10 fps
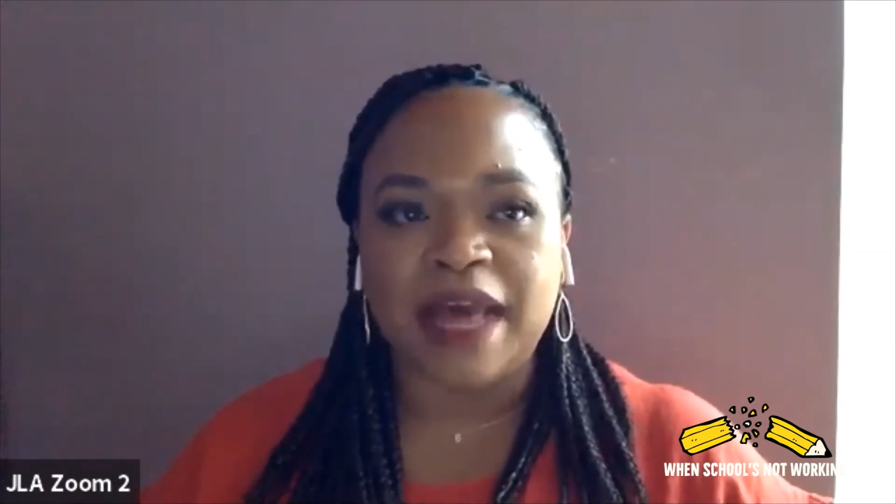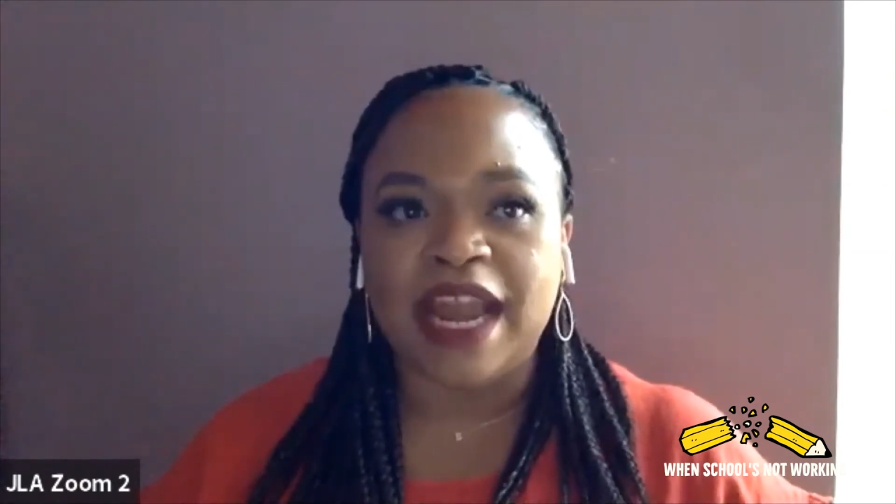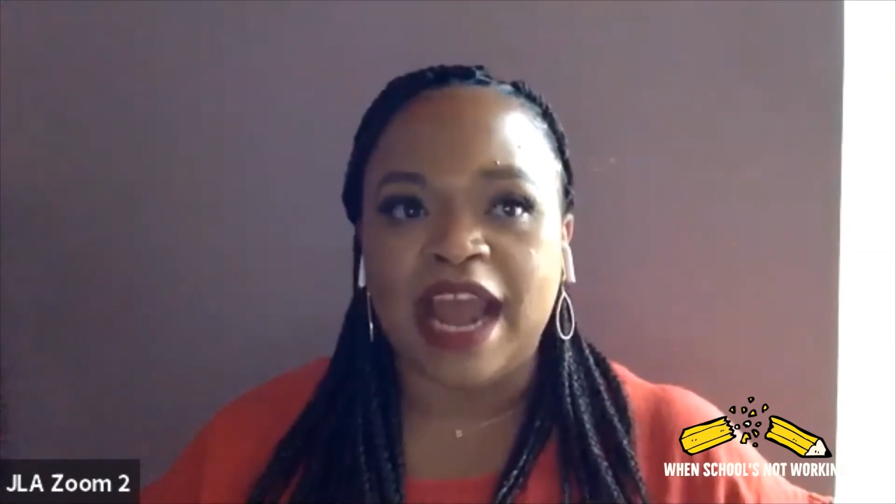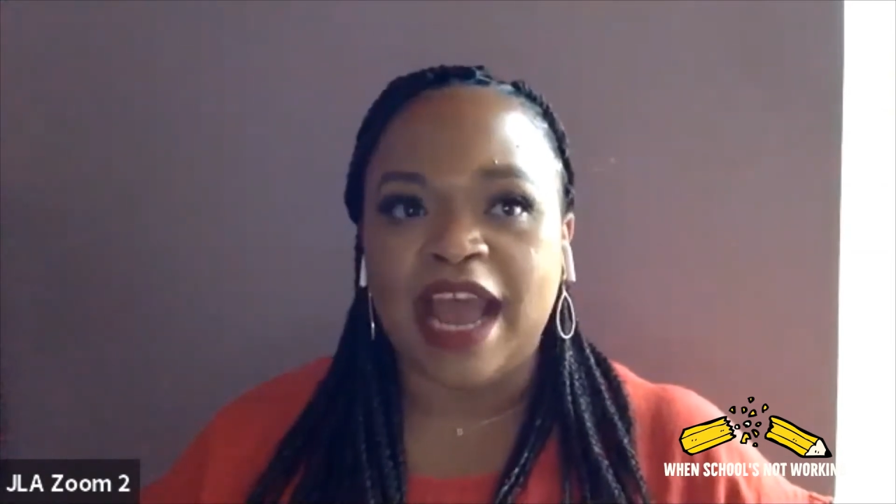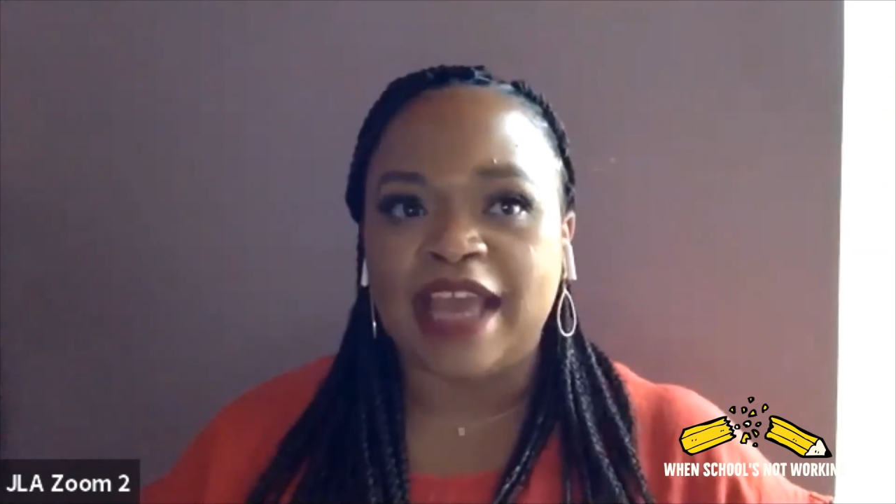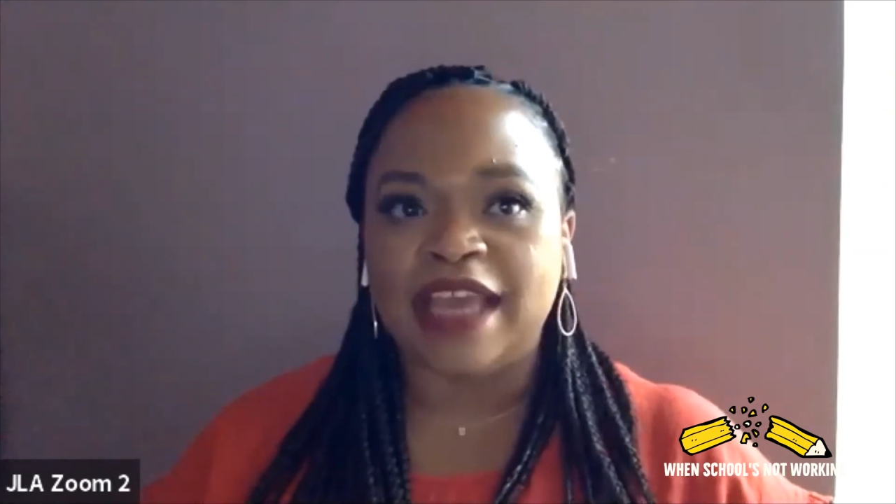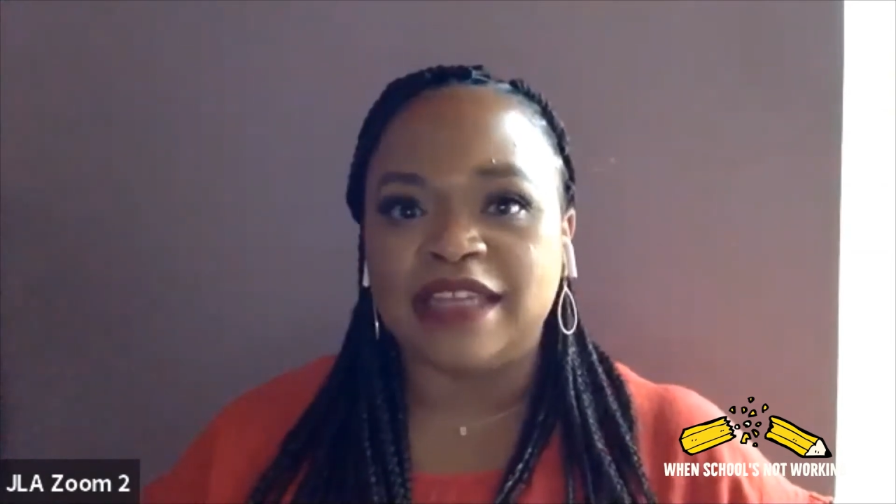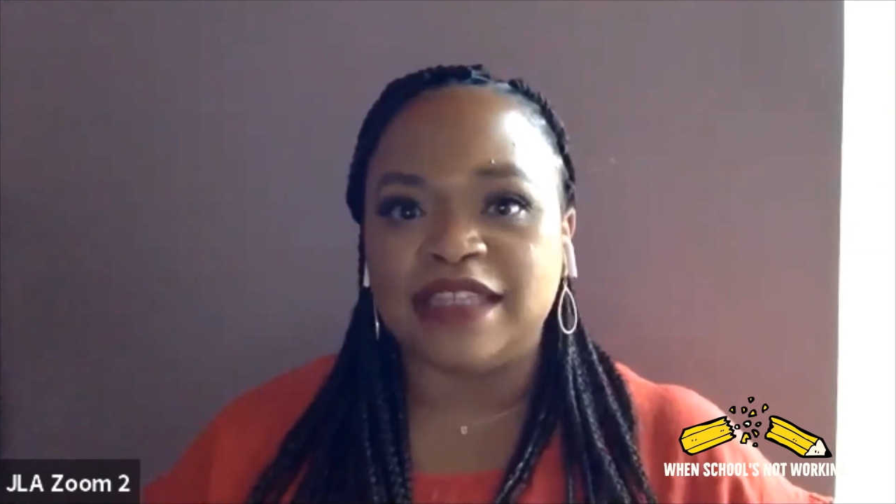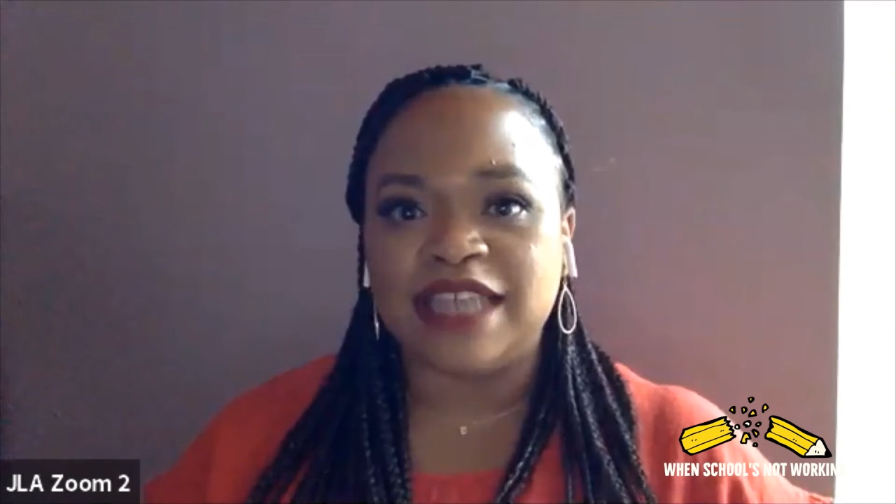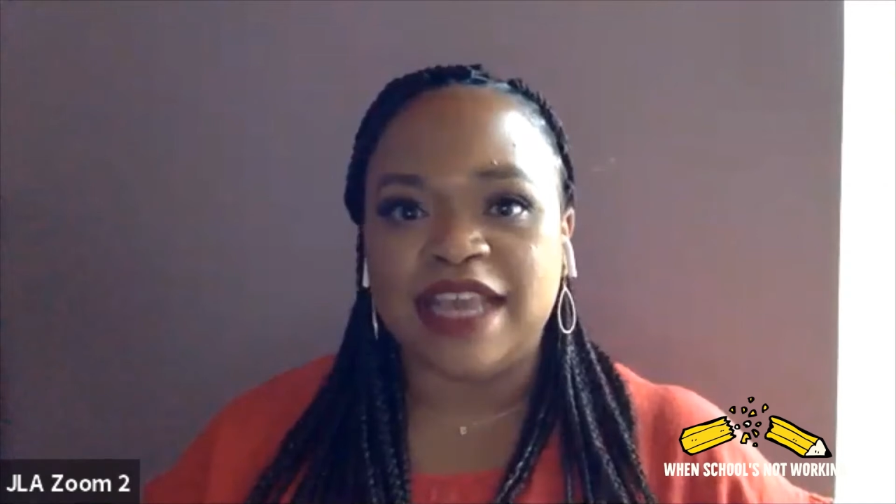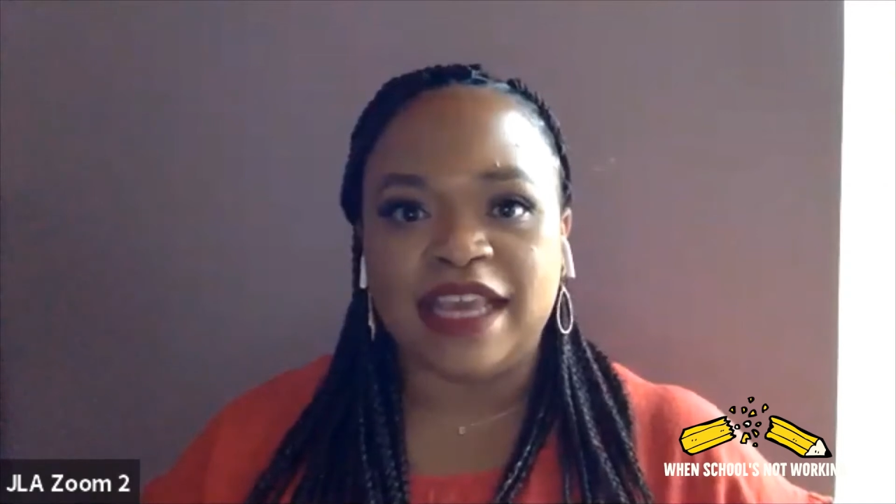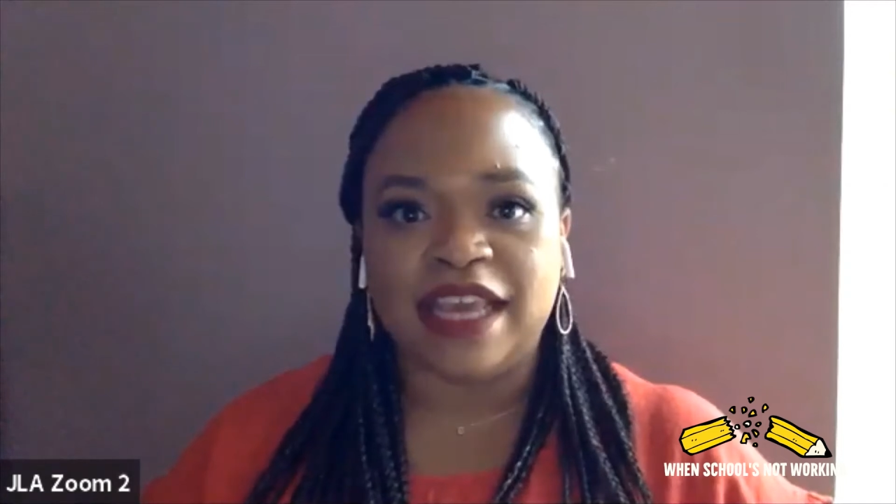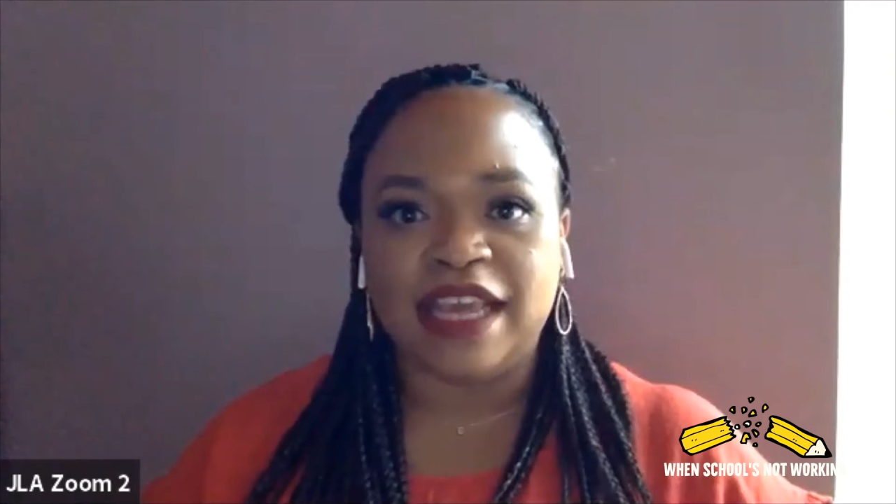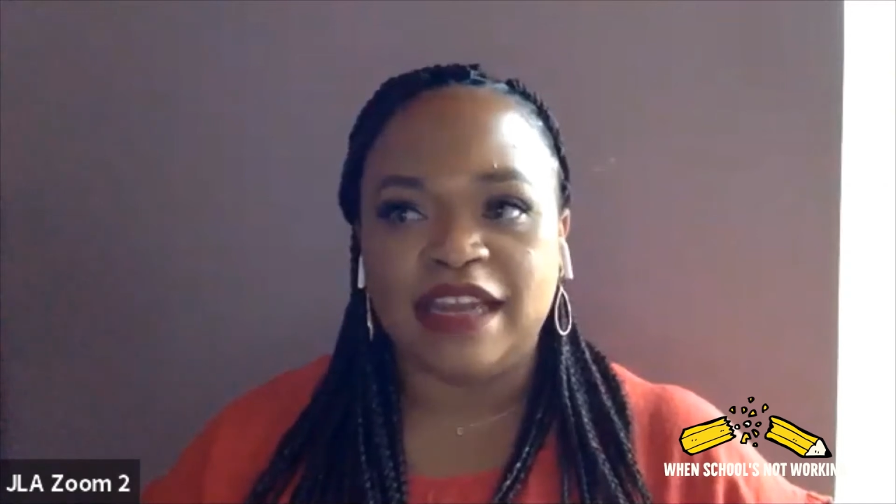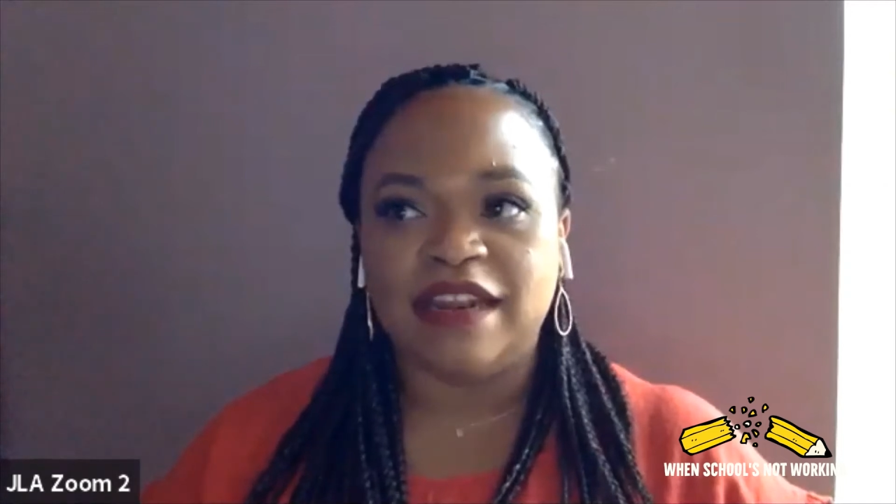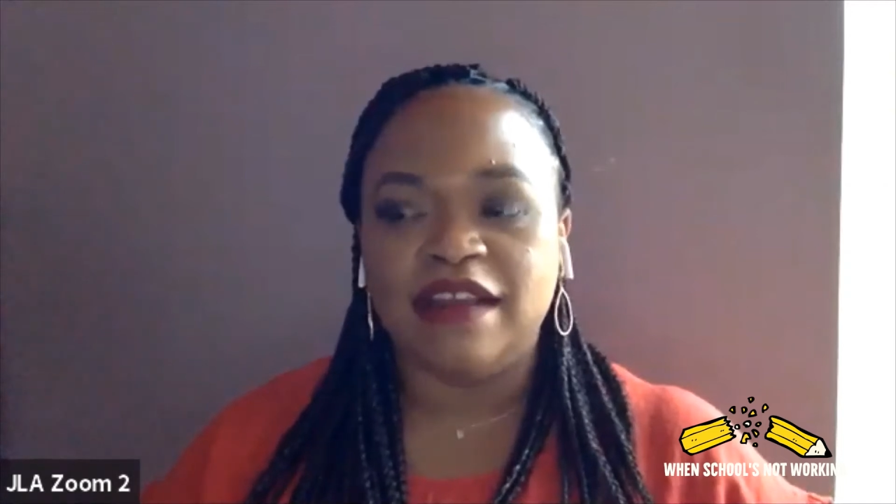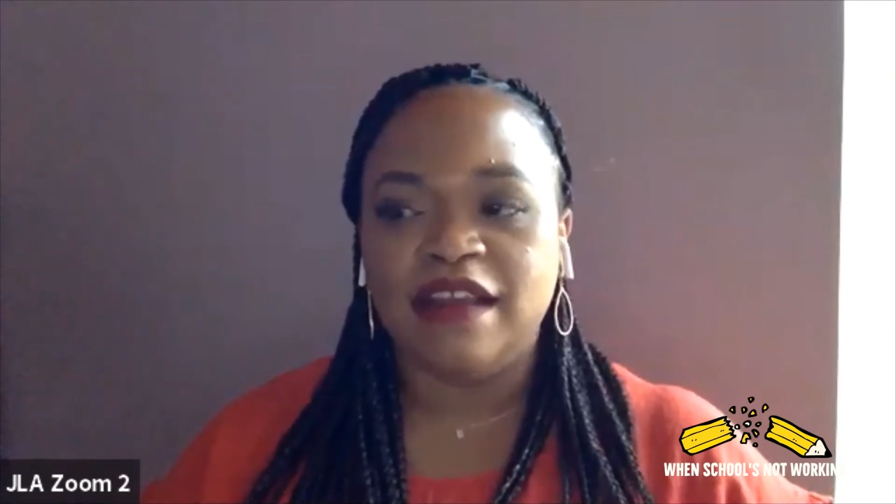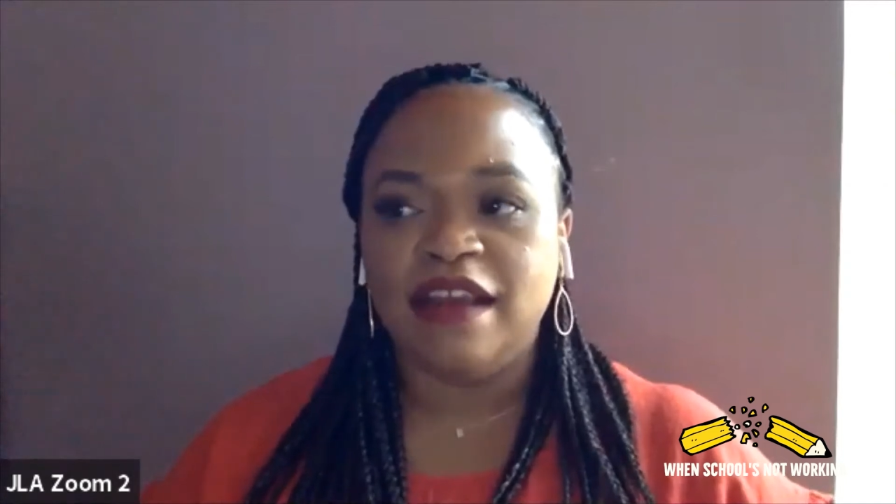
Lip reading: but I had taken